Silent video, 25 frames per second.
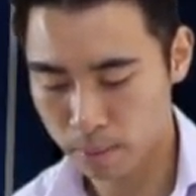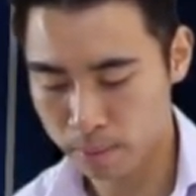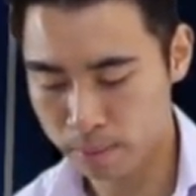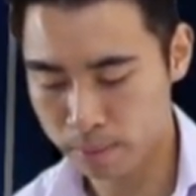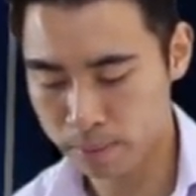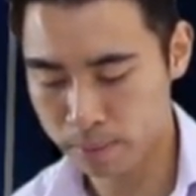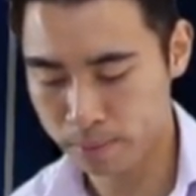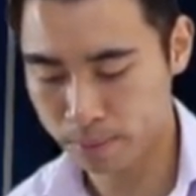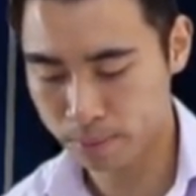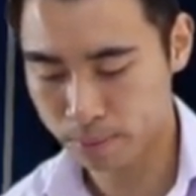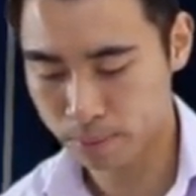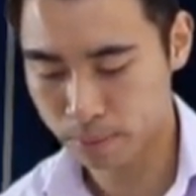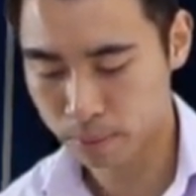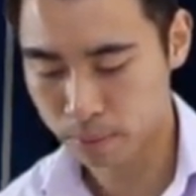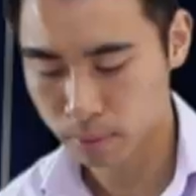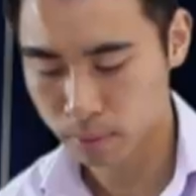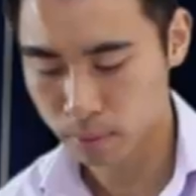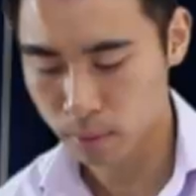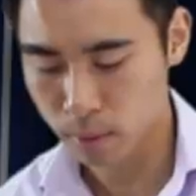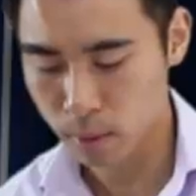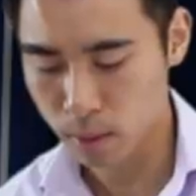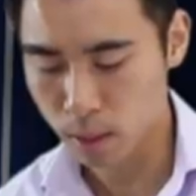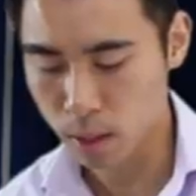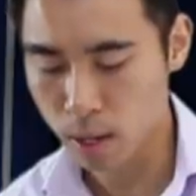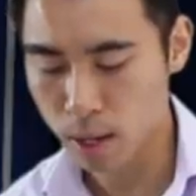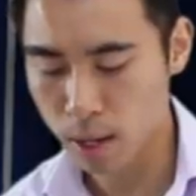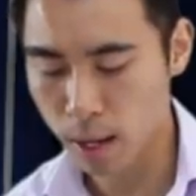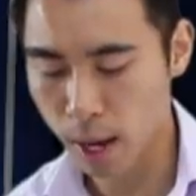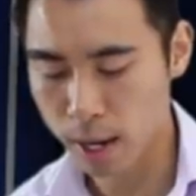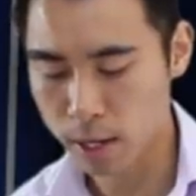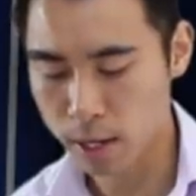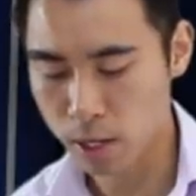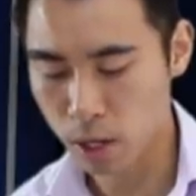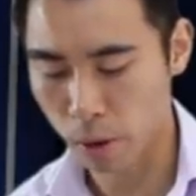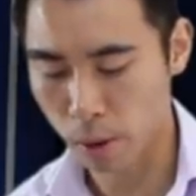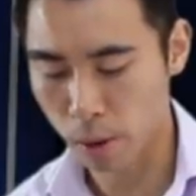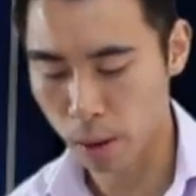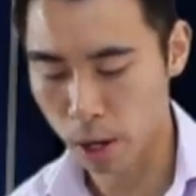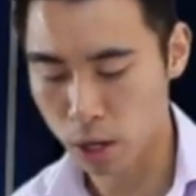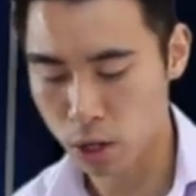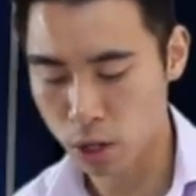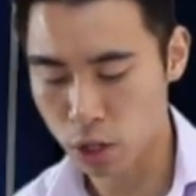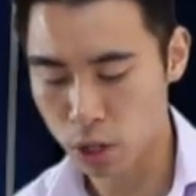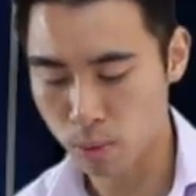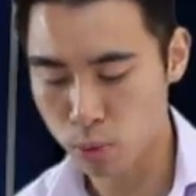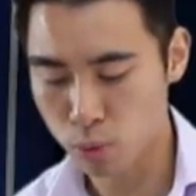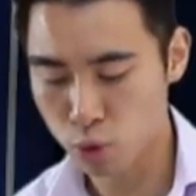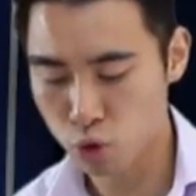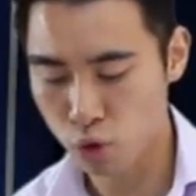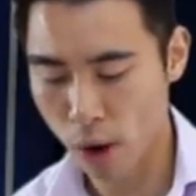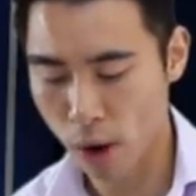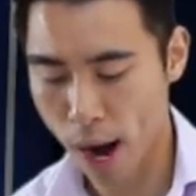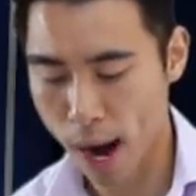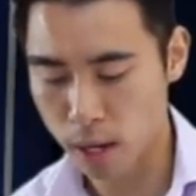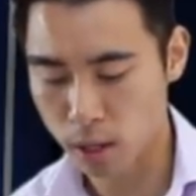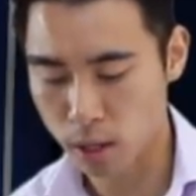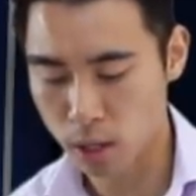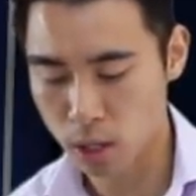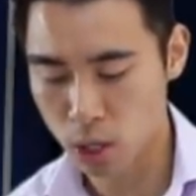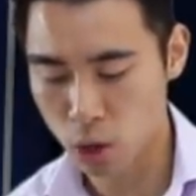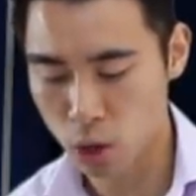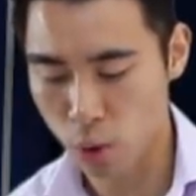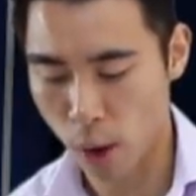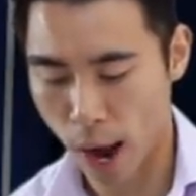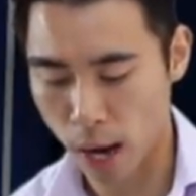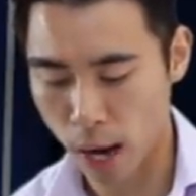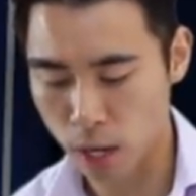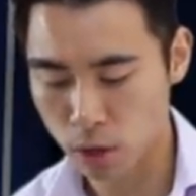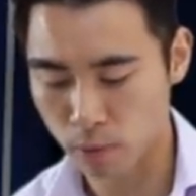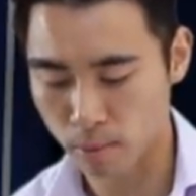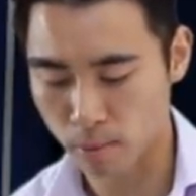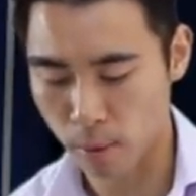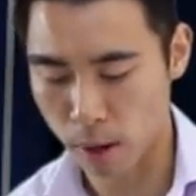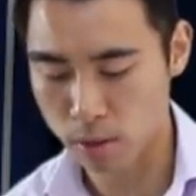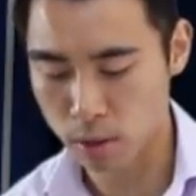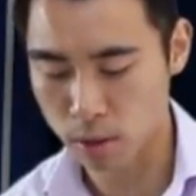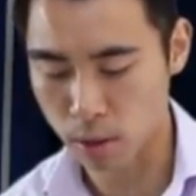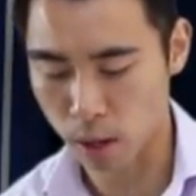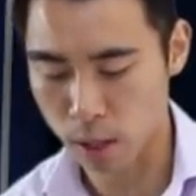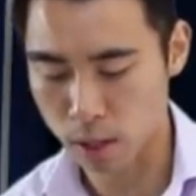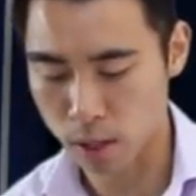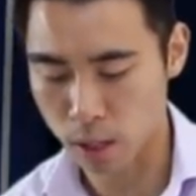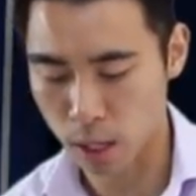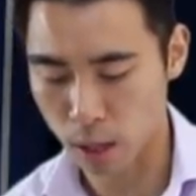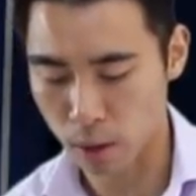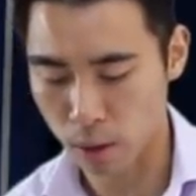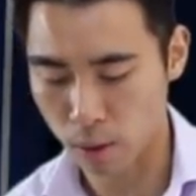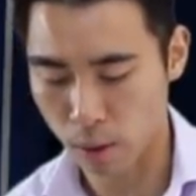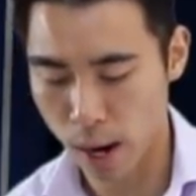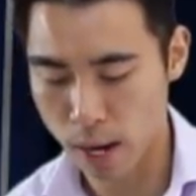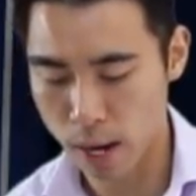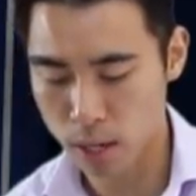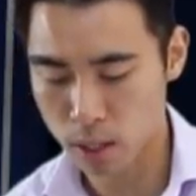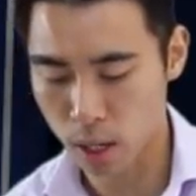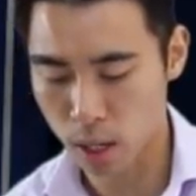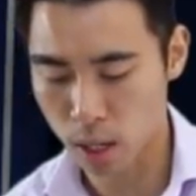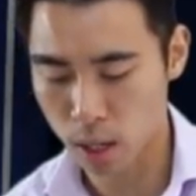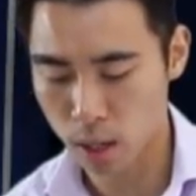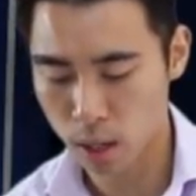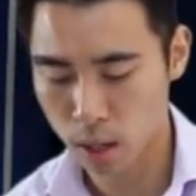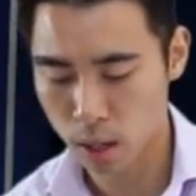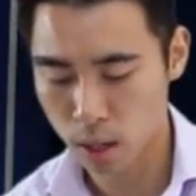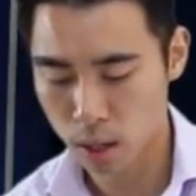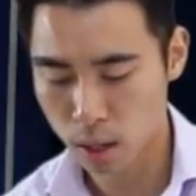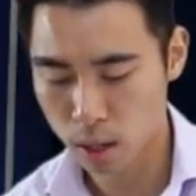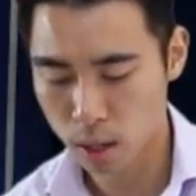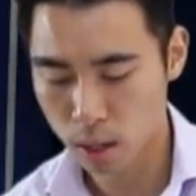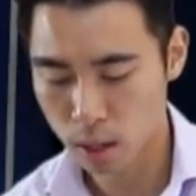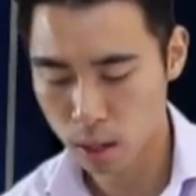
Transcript: Okay, so I'm going to subtract 2x from both sides of the equation,